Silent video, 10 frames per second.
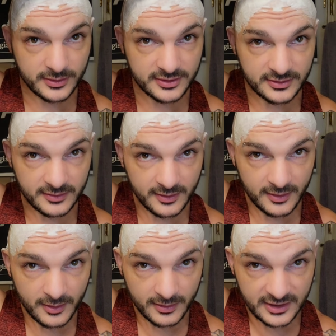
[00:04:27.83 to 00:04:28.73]
with
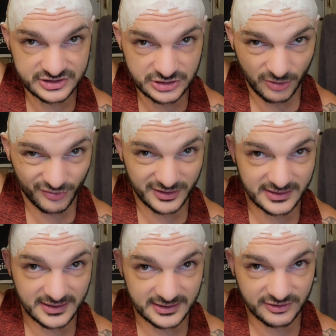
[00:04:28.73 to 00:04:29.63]
because you don't really
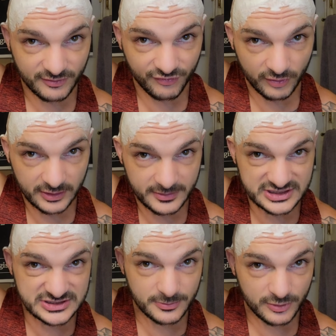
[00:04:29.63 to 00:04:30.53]
need to for it to be
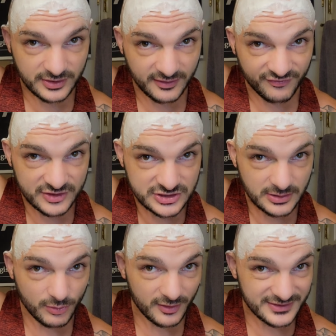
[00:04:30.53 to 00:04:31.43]
smooth and
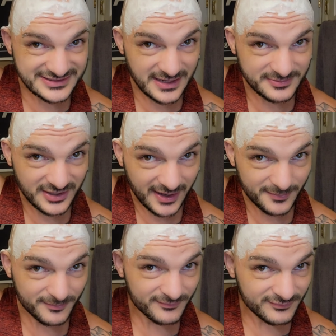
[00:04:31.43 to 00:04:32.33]
efficient. While at the same
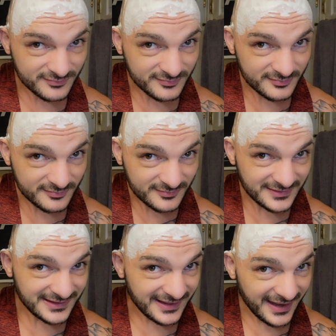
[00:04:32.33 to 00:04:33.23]
time,
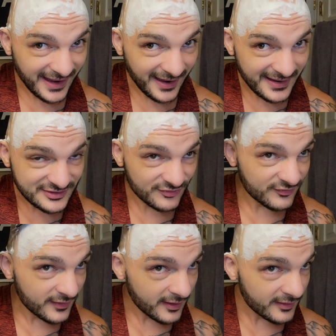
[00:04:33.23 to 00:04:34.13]
yeah, it's
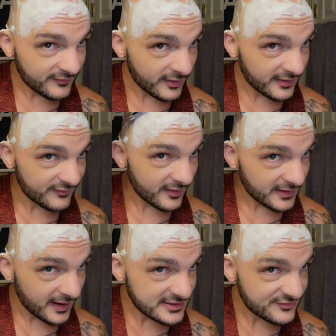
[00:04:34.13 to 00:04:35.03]
very, very, very
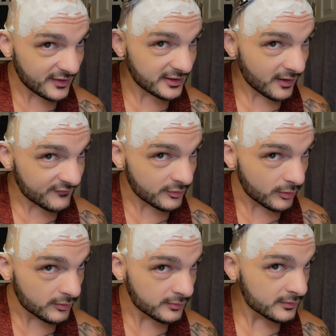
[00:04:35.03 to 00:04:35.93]
nice. Very
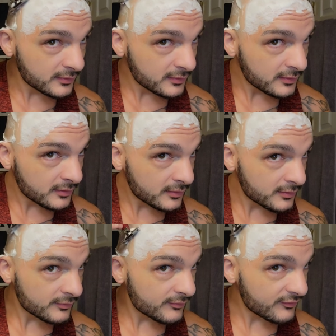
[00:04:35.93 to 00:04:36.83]
comfortable.
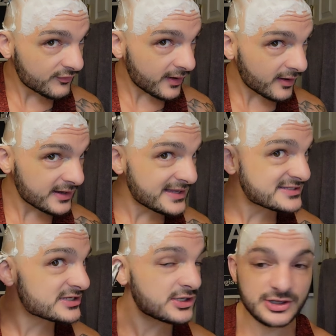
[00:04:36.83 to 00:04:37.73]
Very
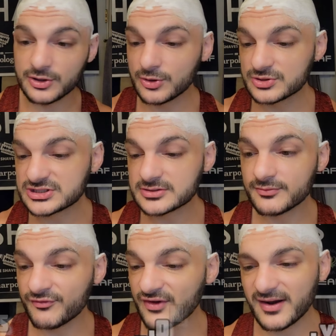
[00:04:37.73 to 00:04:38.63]
easy to use.
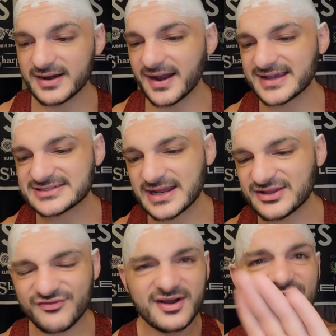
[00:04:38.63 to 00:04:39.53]
Very nice. It's
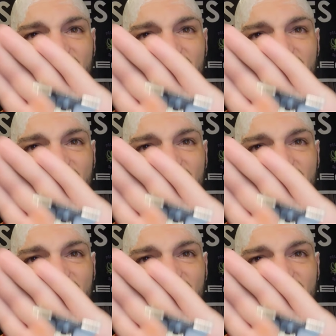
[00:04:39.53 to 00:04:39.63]
very